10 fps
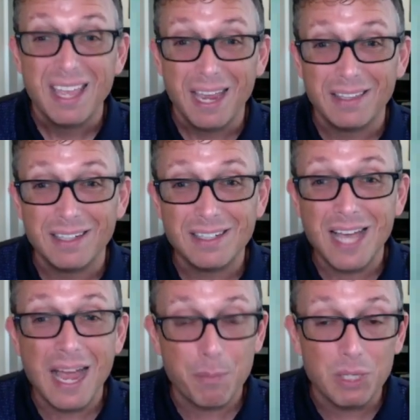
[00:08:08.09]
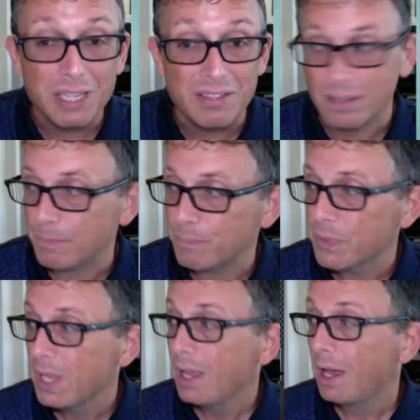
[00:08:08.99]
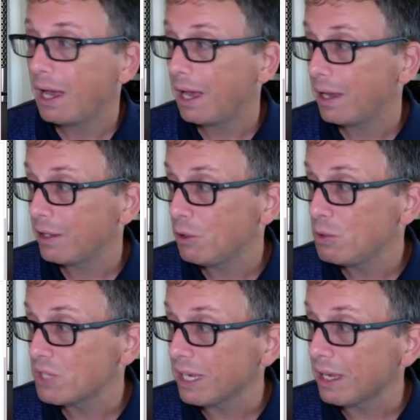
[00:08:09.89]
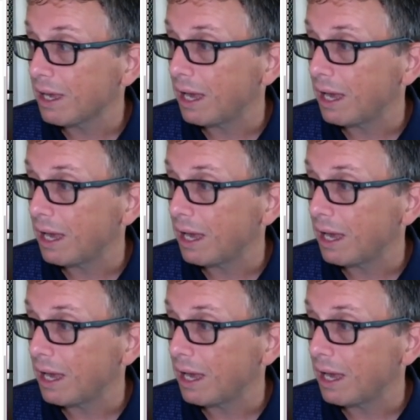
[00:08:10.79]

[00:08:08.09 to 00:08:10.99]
and then time release them using